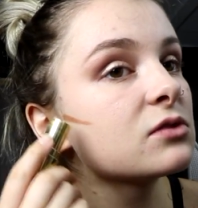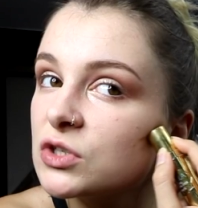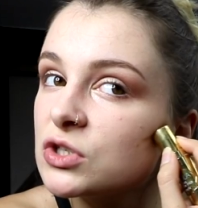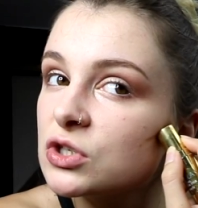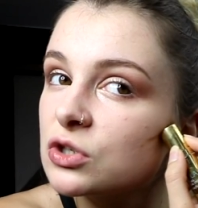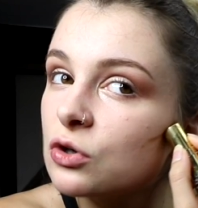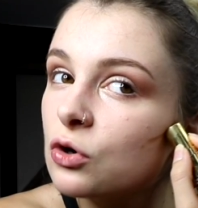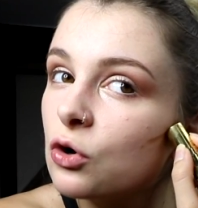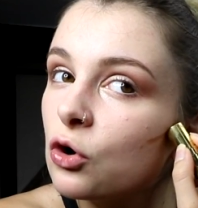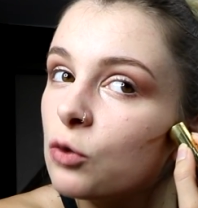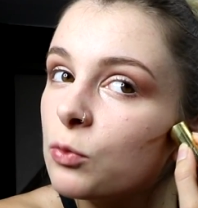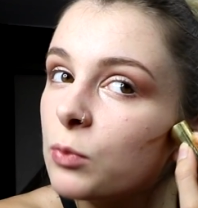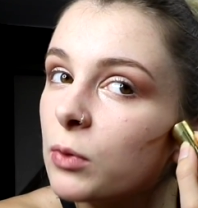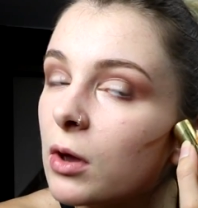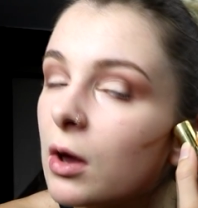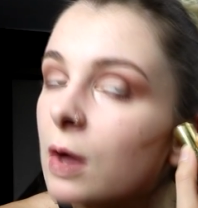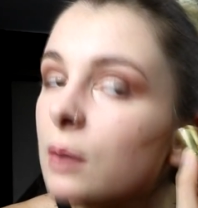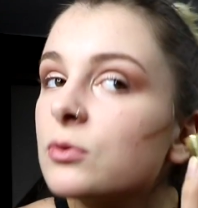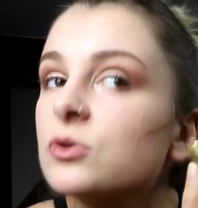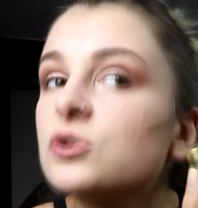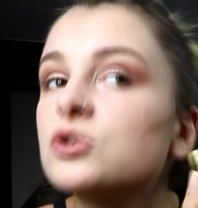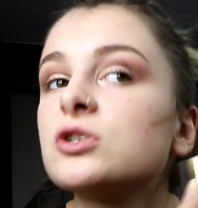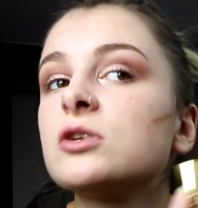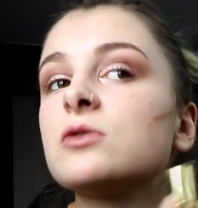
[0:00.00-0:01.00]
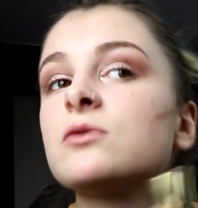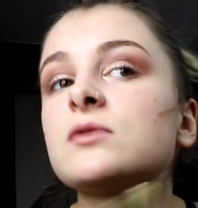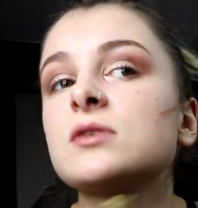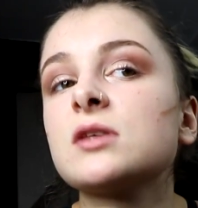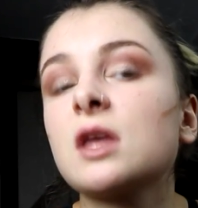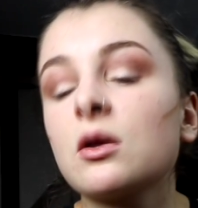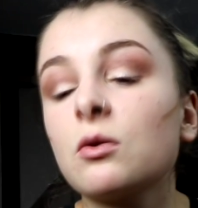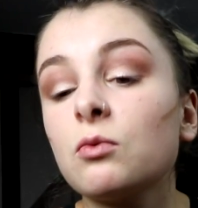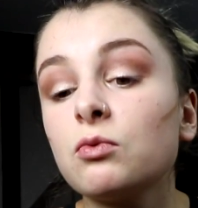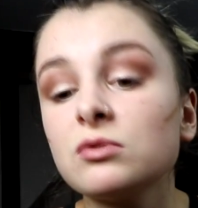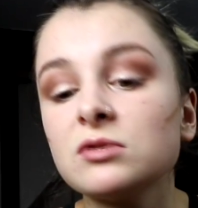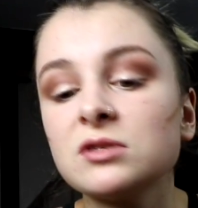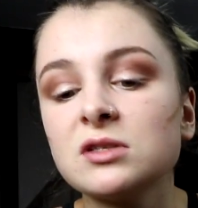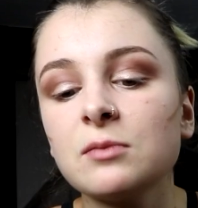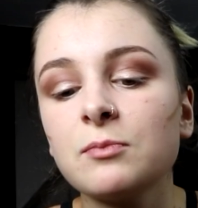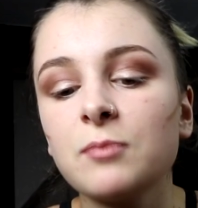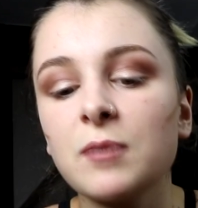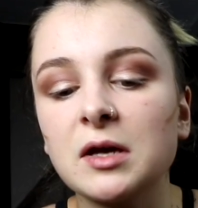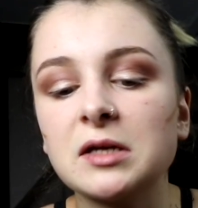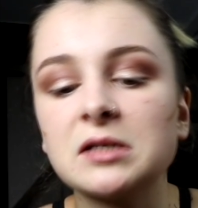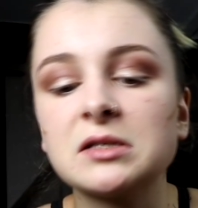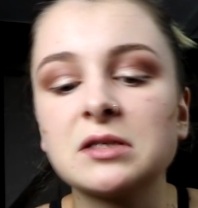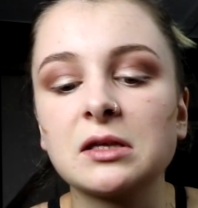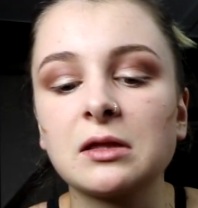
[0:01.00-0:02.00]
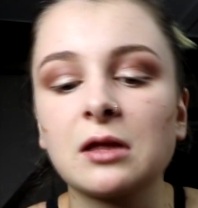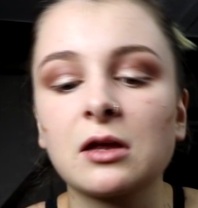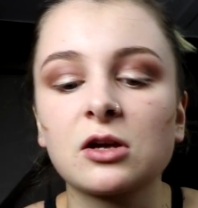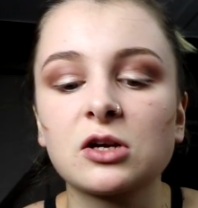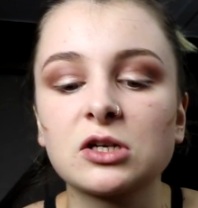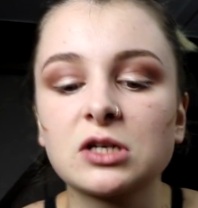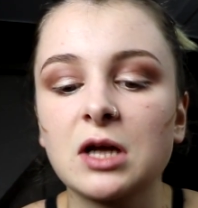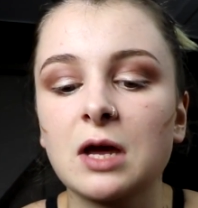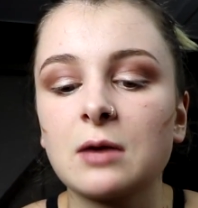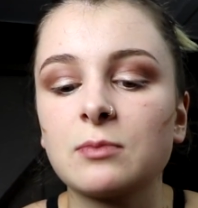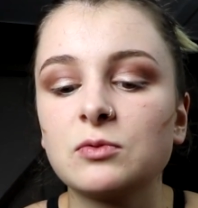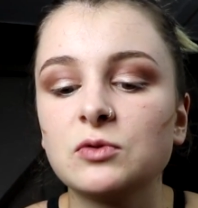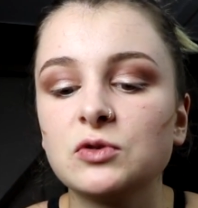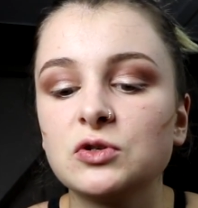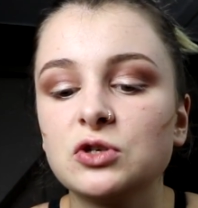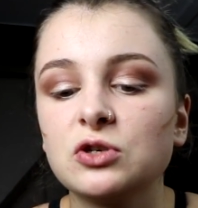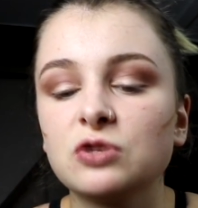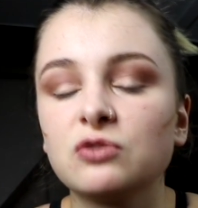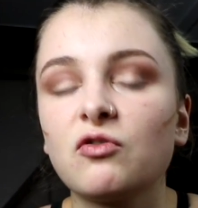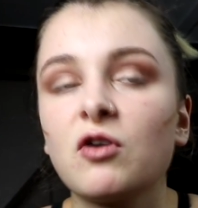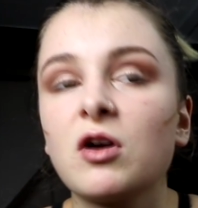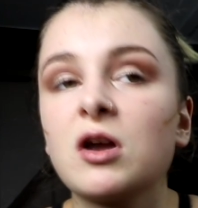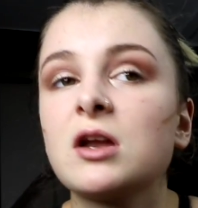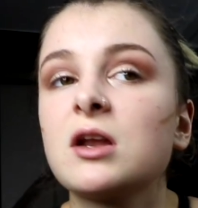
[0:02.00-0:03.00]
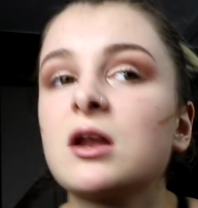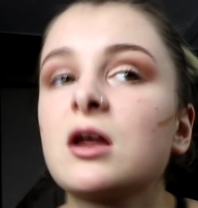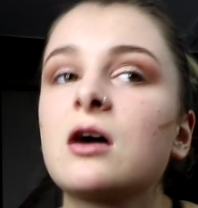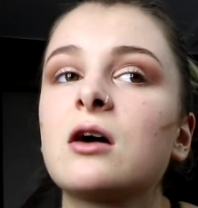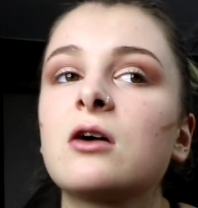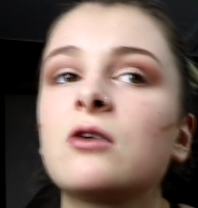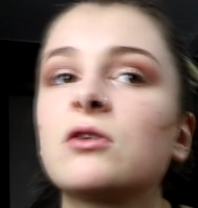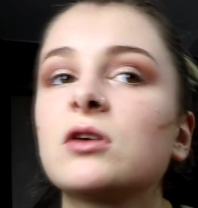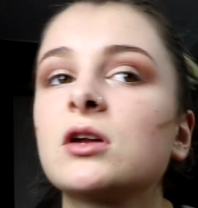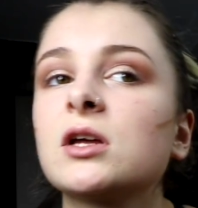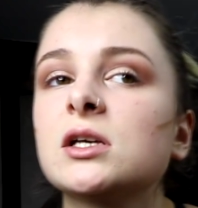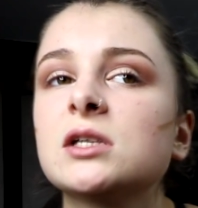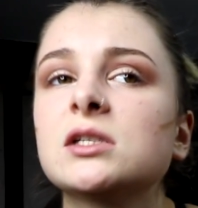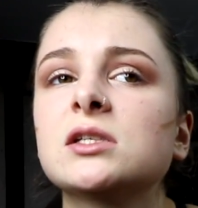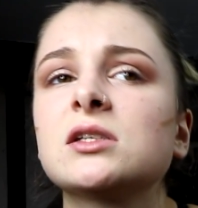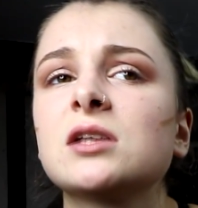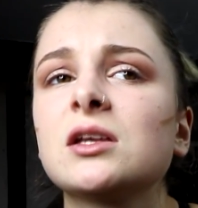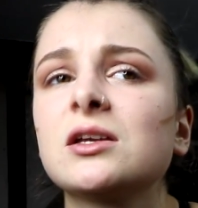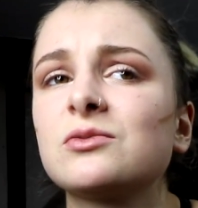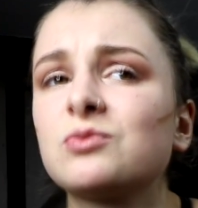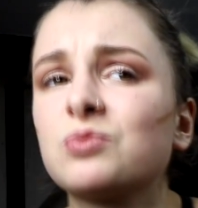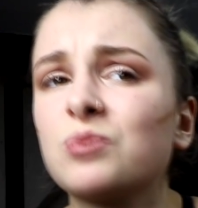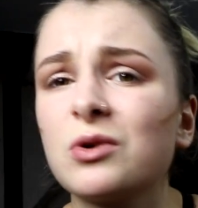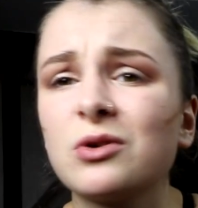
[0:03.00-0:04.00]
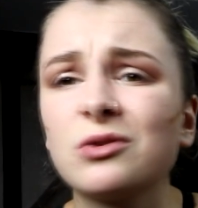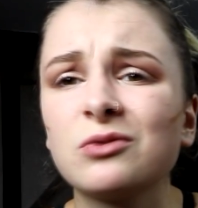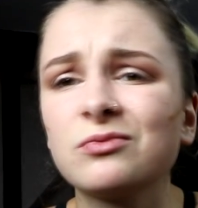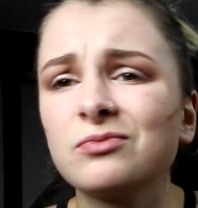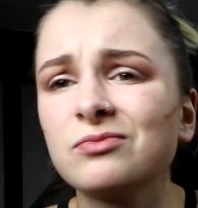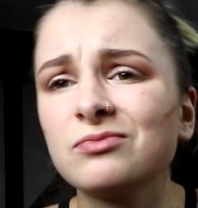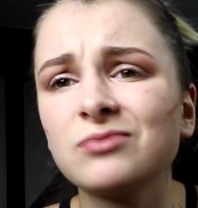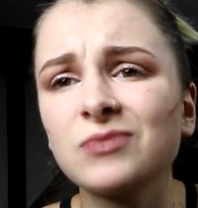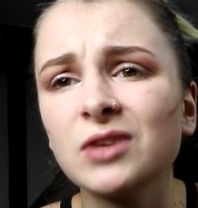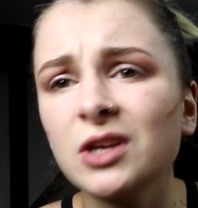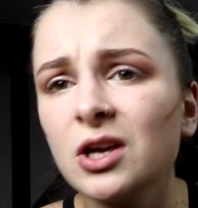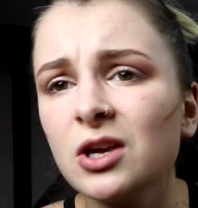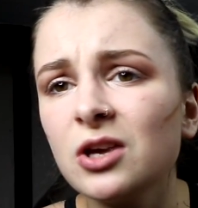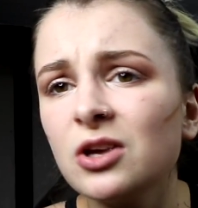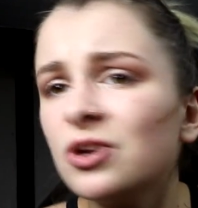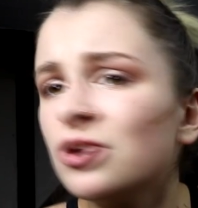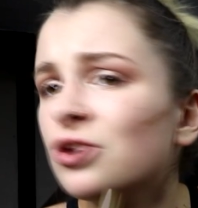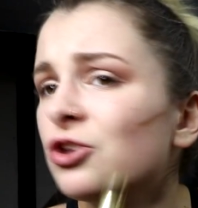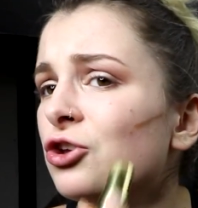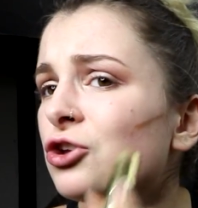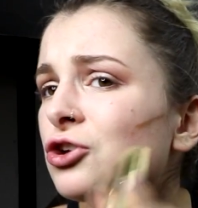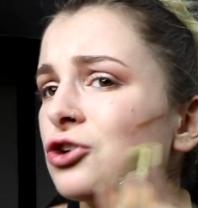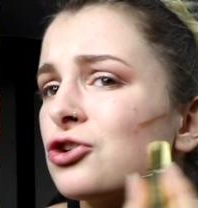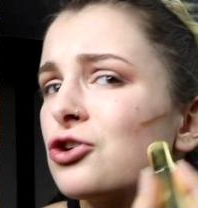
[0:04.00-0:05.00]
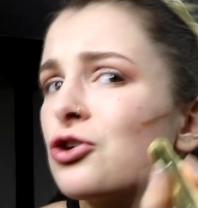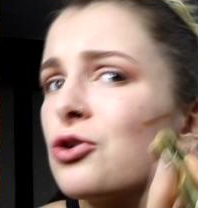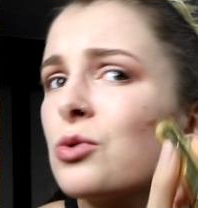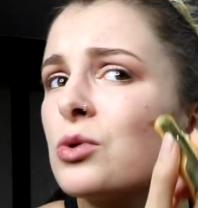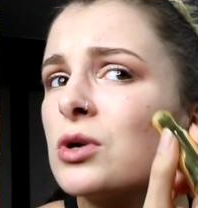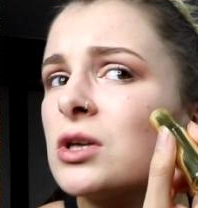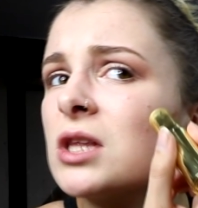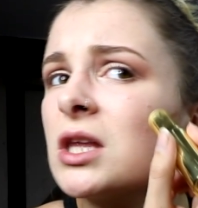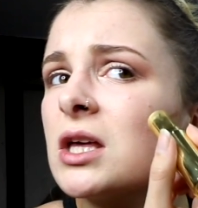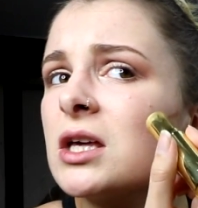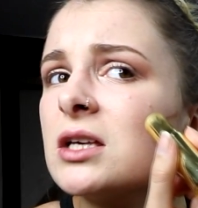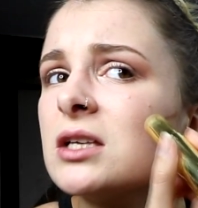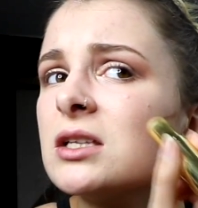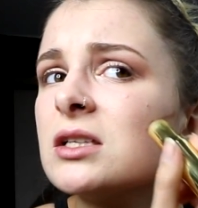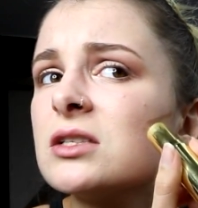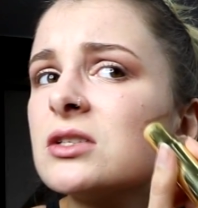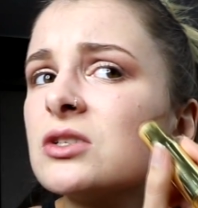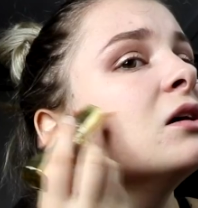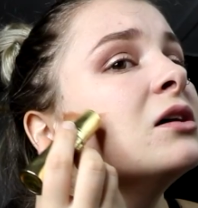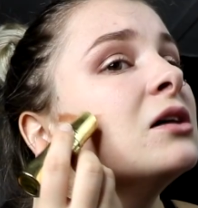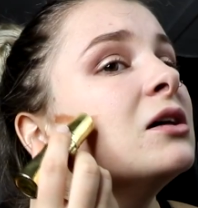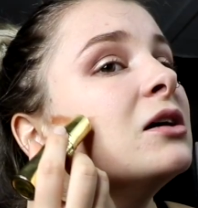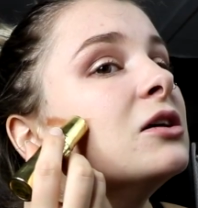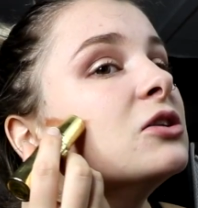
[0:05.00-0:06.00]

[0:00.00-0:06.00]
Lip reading: She called me up and she was like, what's the best thing that could happen to you right now? And I said, well, you know where that is?